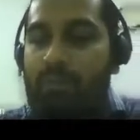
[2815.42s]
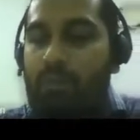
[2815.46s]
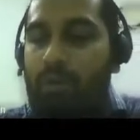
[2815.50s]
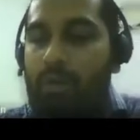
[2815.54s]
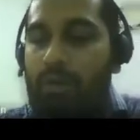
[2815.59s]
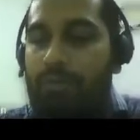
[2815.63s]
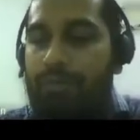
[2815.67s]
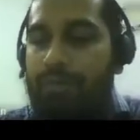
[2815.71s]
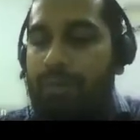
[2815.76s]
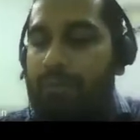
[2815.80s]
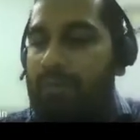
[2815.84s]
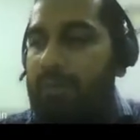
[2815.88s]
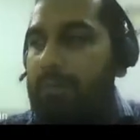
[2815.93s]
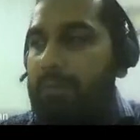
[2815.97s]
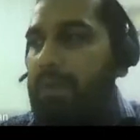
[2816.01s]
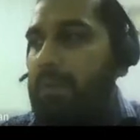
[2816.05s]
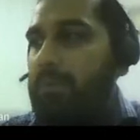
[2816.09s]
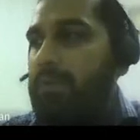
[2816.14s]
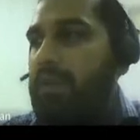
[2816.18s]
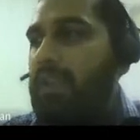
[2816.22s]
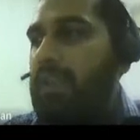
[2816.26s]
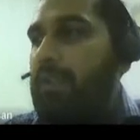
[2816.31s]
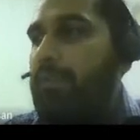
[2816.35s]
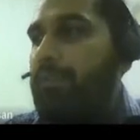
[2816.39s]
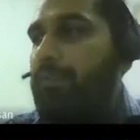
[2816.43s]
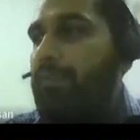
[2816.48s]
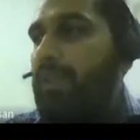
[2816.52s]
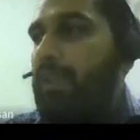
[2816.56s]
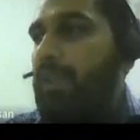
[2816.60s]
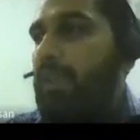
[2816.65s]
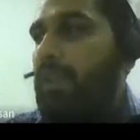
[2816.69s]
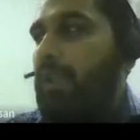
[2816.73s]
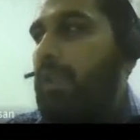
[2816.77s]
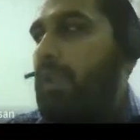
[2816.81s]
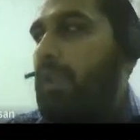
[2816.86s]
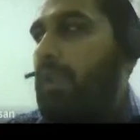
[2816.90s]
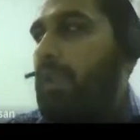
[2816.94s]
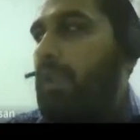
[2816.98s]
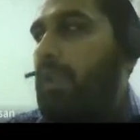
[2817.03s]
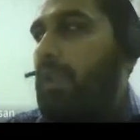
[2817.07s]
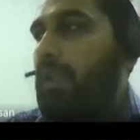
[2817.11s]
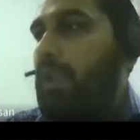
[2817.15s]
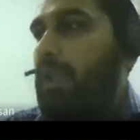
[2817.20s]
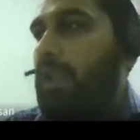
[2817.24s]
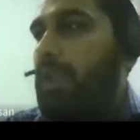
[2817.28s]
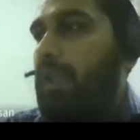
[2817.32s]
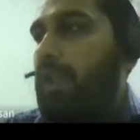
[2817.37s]
more from the memory.
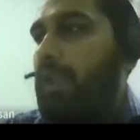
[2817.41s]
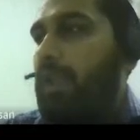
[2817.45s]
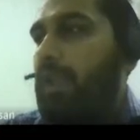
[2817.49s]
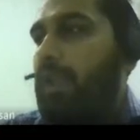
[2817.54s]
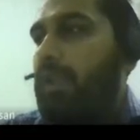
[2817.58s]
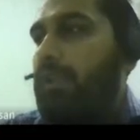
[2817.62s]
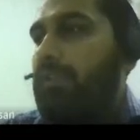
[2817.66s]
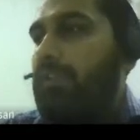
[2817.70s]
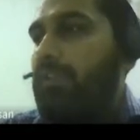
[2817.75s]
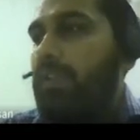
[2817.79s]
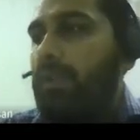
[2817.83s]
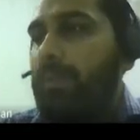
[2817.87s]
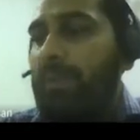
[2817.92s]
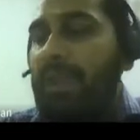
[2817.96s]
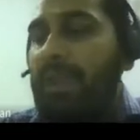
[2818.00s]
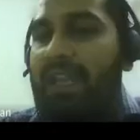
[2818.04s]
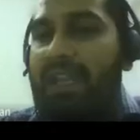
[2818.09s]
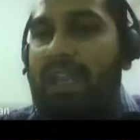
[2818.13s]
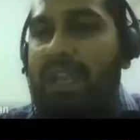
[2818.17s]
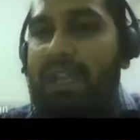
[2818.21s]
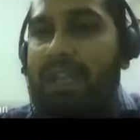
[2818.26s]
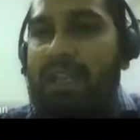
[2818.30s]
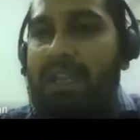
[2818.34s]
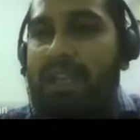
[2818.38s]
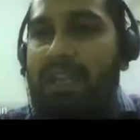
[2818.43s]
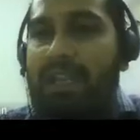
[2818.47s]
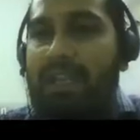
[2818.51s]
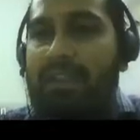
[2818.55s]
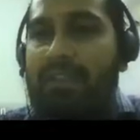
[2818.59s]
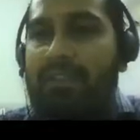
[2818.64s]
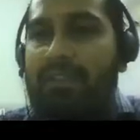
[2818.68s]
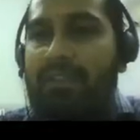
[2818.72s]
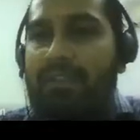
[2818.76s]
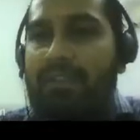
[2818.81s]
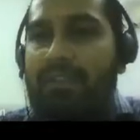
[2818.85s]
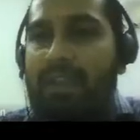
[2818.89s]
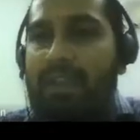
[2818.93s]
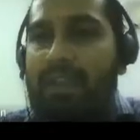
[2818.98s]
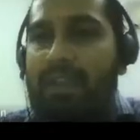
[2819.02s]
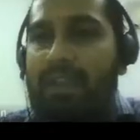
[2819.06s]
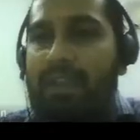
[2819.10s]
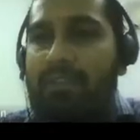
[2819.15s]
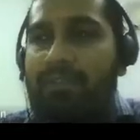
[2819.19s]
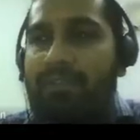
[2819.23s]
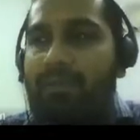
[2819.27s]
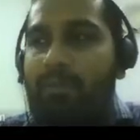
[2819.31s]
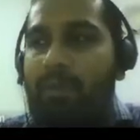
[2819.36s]
So the main idea is
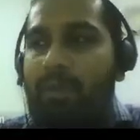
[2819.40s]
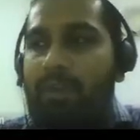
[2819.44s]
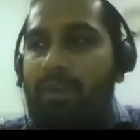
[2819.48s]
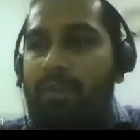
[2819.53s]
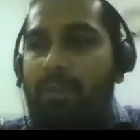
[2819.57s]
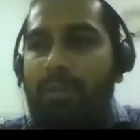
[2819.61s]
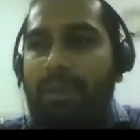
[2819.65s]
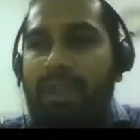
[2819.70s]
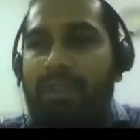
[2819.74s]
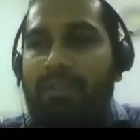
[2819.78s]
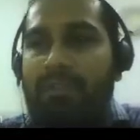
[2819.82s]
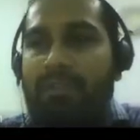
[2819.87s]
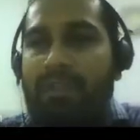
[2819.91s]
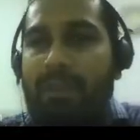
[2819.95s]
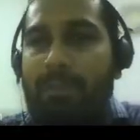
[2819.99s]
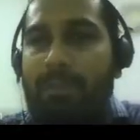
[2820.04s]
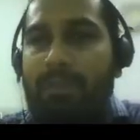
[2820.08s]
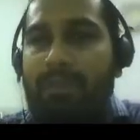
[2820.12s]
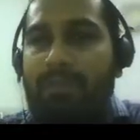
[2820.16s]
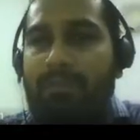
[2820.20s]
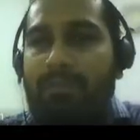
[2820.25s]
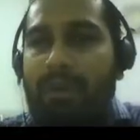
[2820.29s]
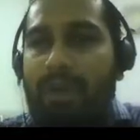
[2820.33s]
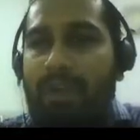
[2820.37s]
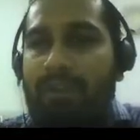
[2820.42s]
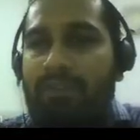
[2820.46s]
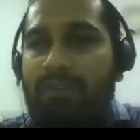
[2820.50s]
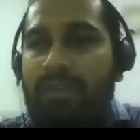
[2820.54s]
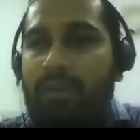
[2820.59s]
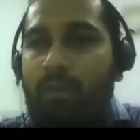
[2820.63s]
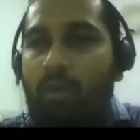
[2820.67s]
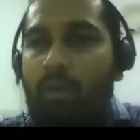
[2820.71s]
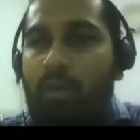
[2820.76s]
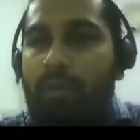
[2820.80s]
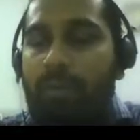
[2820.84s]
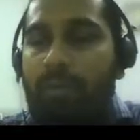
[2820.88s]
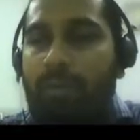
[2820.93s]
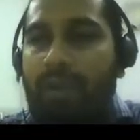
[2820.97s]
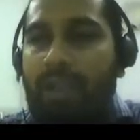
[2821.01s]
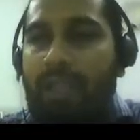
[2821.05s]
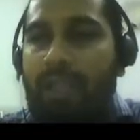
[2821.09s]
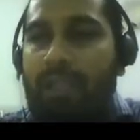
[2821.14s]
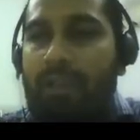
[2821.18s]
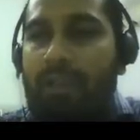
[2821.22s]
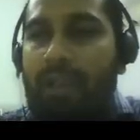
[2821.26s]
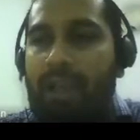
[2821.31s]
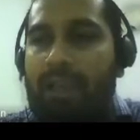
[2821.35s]
if you want to bring some instruction, don't
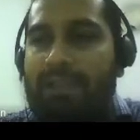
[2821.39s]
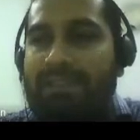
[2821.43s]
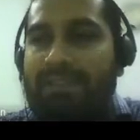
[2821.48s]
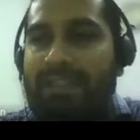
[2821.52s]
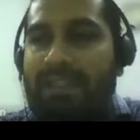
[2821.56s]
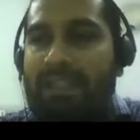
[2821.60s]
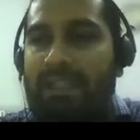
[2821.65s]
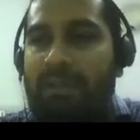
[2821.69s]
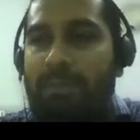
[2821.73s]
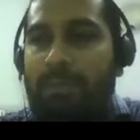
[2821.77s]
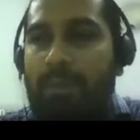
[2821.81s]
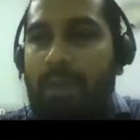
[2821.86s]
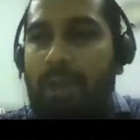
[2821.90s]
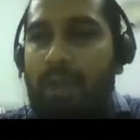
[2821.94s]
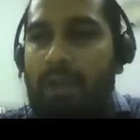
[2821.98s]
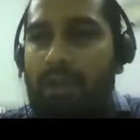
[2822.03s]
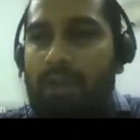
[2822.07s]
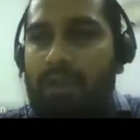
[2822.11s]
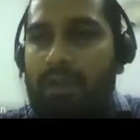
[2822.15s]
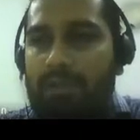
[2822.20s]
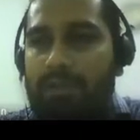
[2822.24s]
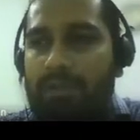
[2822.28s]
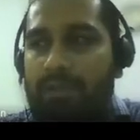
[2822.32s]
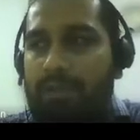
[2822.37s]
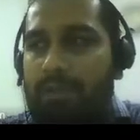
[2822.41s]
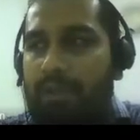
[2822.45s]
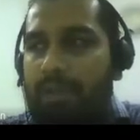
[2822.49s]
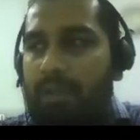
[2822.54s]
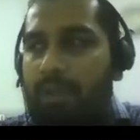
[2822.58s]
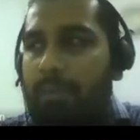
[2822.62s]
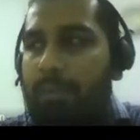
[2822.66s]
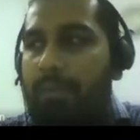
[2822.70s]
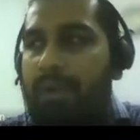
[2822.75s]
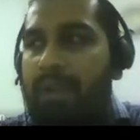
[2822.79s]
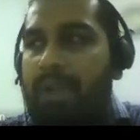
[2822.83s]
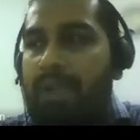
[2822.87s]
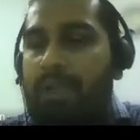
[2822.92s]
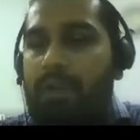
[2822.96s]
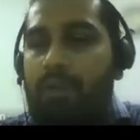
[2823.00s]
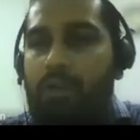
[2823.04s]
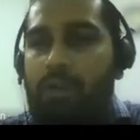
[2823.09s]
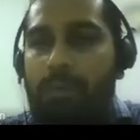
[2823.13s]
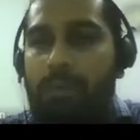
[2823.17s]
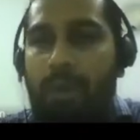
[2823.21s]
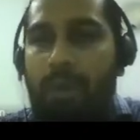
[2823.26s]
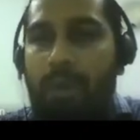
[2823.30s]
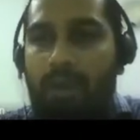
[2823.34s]
bring a single block, bring
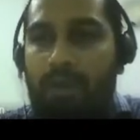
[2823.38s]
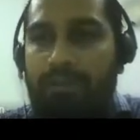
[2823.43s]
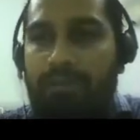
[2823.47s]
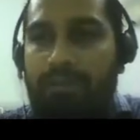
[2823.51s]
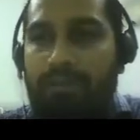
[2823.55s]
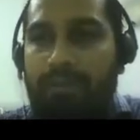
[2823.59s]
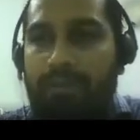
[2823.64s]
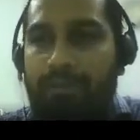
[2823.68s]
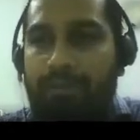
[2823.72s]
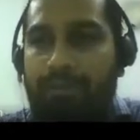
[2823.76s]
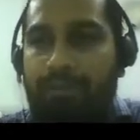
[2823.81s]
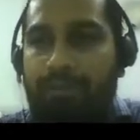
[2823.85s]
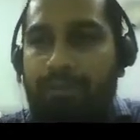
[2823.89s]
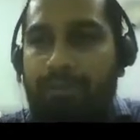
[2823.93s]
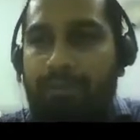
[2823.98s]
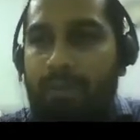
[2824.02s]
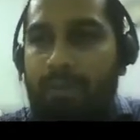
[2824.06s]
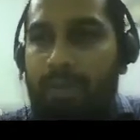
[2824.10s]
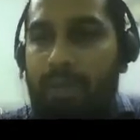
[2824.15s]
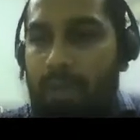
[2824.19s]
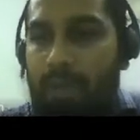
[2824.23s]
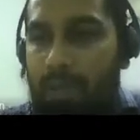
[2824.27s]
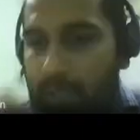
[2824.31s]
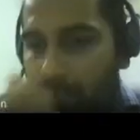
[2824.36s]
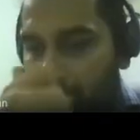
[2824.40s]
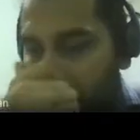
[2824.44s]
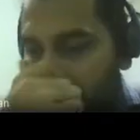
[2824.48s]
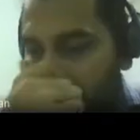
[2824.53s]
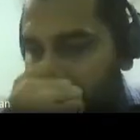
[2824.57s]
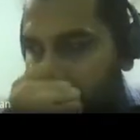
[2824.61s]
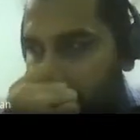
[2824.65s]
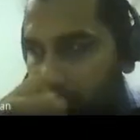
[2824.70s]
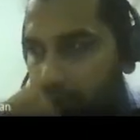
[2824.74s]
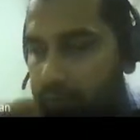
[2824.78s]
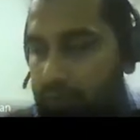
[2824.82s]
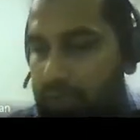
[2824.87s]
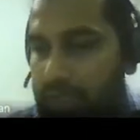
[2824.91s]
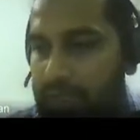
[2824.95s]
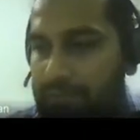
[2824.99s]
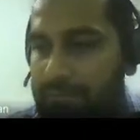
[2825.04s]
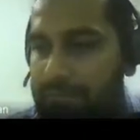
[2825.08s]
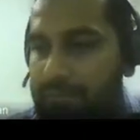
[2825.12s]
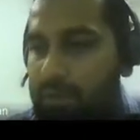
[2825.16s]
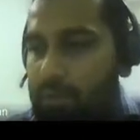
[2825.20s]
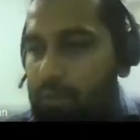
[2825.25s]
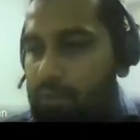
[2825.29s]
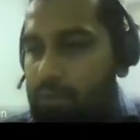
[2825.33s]
2 blocks. So
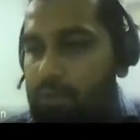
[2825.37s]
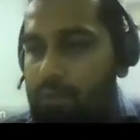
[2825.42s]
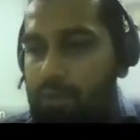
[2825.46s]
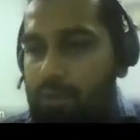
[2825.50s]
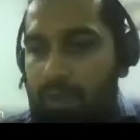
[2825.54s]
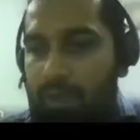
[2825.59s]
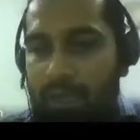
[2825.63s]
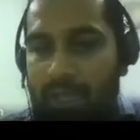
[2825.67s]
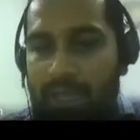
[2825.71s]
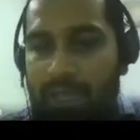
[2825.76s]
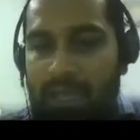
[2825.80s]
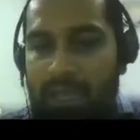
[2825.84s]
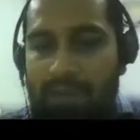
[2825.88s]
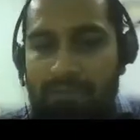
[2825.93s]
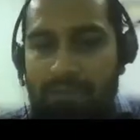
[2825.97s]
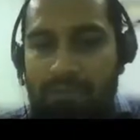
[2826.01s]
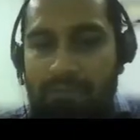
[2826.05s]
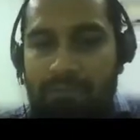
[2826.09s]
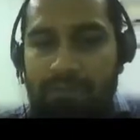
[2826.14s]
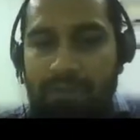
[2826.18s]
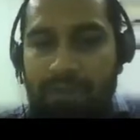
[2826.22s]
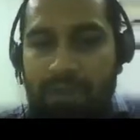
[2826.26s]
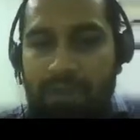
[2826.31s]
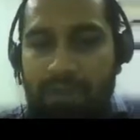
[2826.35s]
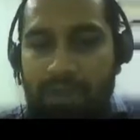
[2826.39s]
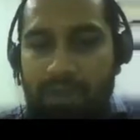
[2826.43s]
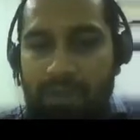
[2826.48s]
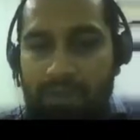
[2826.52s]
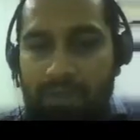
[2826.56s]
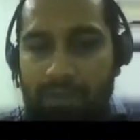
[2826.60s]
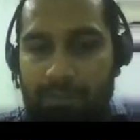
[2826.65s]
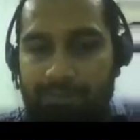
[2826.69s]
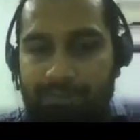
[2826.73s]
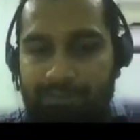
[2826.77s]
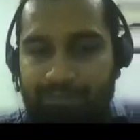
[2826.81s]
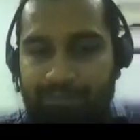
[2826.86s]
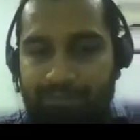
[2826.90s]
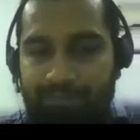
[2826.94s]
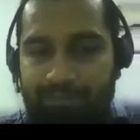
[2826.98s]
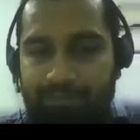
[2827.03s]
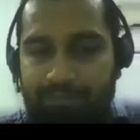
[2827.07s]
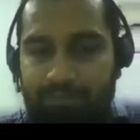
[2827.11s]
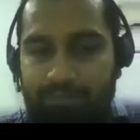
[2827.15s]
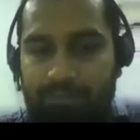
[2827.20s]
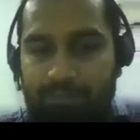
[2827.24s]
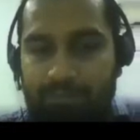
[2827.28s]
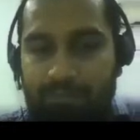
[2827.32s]
if you have a word,
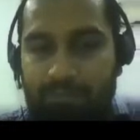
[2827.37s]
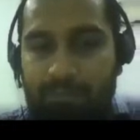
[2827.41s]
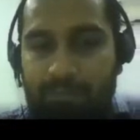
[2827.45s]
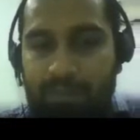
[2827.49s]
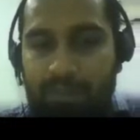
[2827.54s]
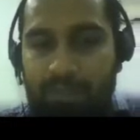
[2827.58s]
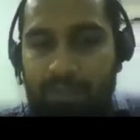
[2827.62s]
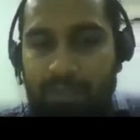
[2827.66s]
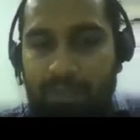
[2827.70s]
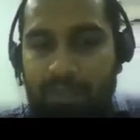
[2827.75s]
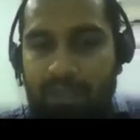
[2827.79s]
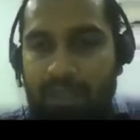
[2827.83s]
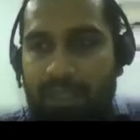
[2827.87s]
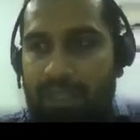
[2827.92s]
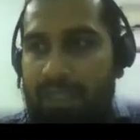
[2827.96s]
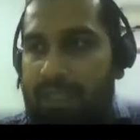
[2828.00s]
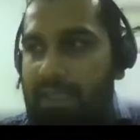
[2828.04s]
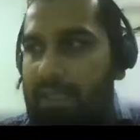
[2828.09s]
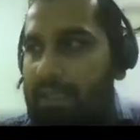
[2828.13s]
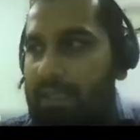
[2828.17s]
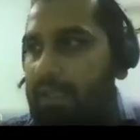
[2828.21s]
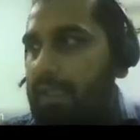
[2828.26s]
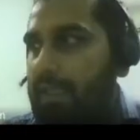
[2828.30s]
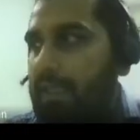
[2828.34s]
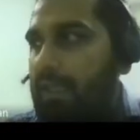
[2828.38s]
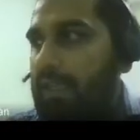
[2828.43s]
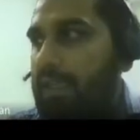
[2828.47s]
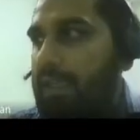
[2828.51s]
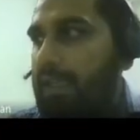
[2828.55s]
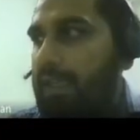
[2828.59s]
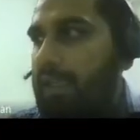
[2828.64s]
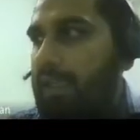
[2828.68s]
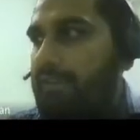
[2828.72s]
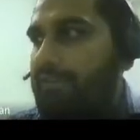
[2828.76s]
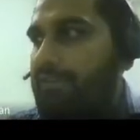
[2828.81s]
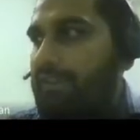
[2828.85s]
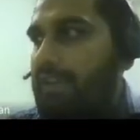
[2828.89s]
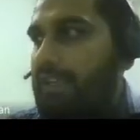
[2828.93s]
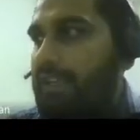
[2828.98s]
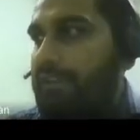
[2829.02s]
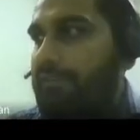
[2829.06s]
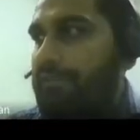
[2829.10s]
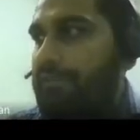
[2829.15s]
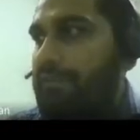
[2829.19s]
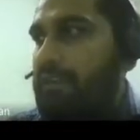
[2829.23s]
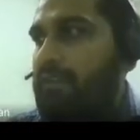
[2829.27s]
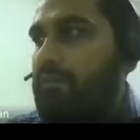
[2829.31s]
like
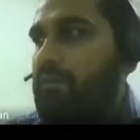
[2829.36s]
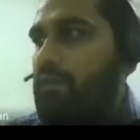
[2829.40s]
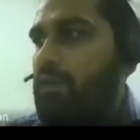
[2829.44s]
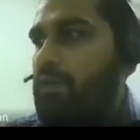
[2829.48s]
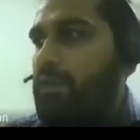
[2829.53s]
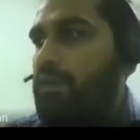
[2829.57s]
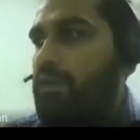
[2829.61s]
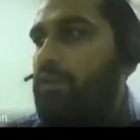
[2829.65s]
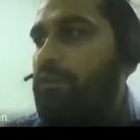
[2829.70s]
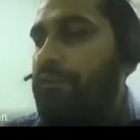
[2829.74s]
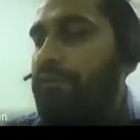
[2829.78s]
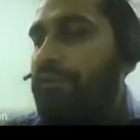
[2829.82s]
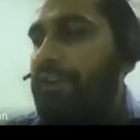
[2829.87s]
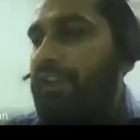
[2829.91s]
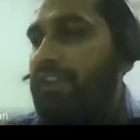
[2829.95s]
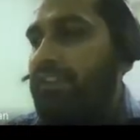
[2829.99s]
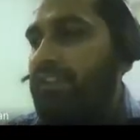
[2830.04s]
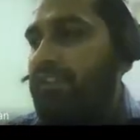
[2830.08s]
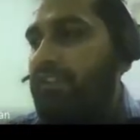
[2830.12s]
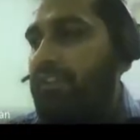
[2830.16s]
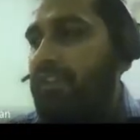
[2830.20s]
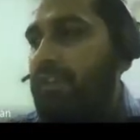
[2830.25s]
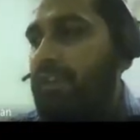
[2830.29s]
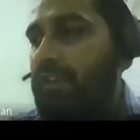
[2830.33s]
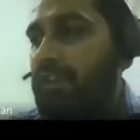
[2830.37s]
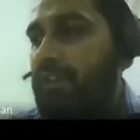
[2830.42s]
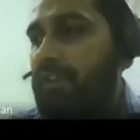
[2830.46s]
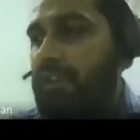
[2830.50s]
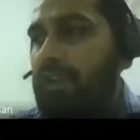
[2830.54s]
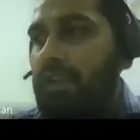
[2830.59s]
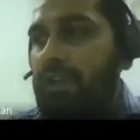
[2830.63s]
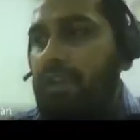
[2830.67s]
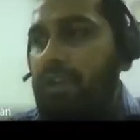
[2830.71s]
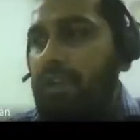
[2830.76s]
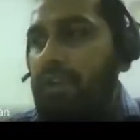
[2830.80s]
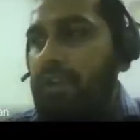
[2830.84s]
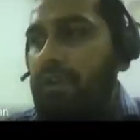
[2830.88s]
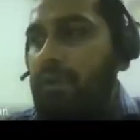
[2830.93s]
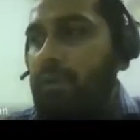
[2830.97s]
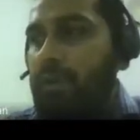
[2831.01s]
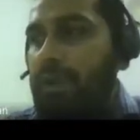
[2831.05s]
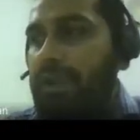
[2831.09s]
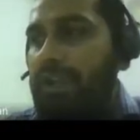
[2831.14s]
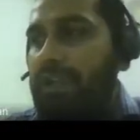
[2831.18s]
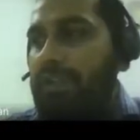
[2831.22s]
if we want to fetch one